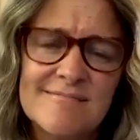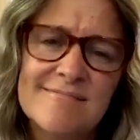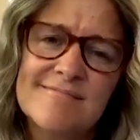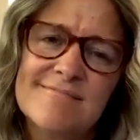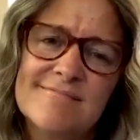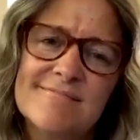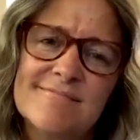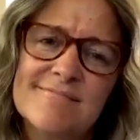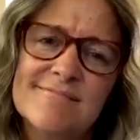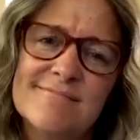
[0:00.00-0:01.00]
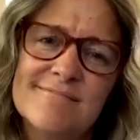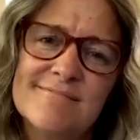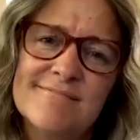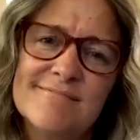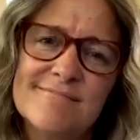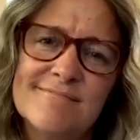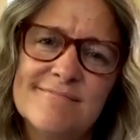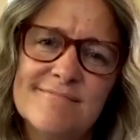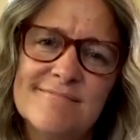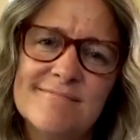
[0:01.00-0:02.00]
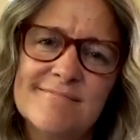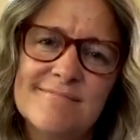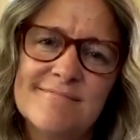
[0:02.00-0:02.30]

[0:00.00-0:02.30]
[no speech]